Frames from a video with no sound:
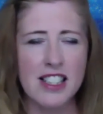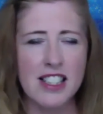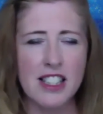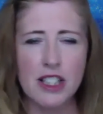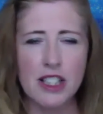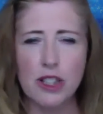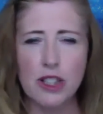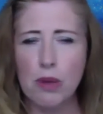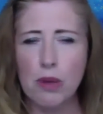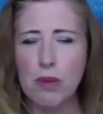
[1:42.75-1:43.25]

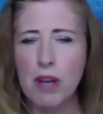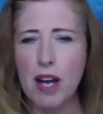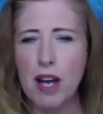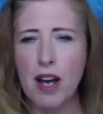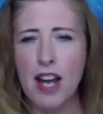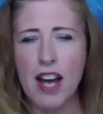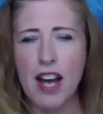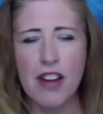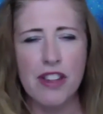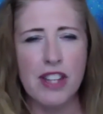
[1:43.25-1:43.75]
It's so a uh,
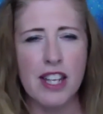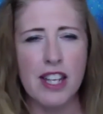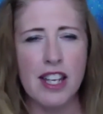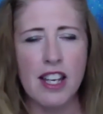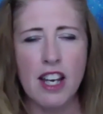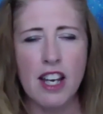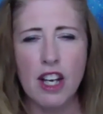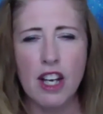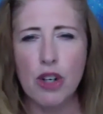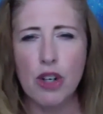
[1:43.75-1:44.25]

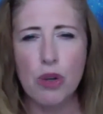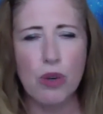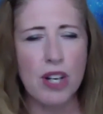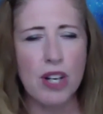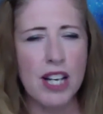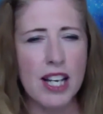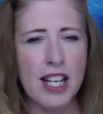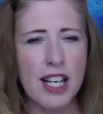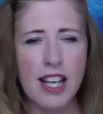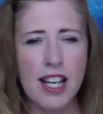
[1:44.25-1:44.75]
healthy
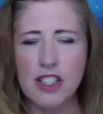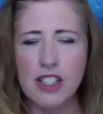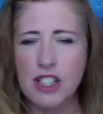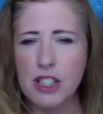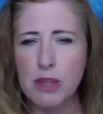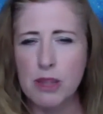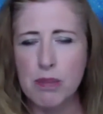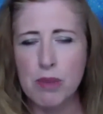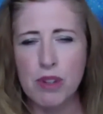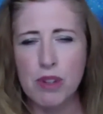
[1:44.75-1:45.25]
creek. It
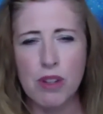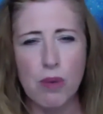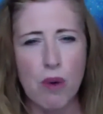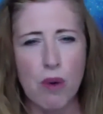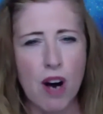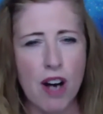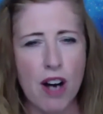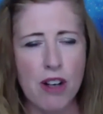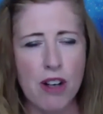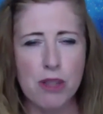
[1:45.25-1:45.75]
just, the
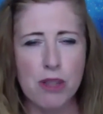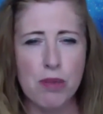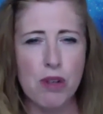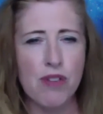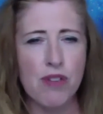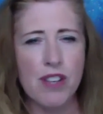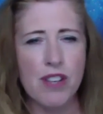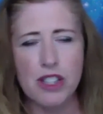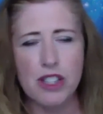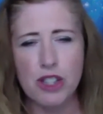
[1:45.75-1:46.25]
water's
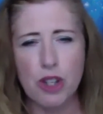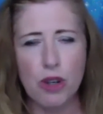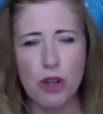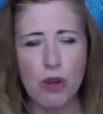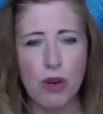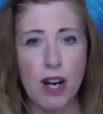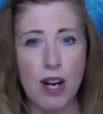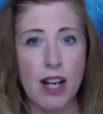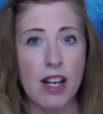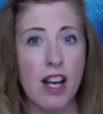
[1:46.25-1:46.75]
moving. It's so
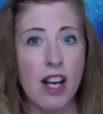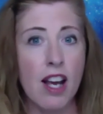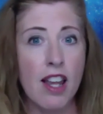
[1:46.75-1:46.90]
great.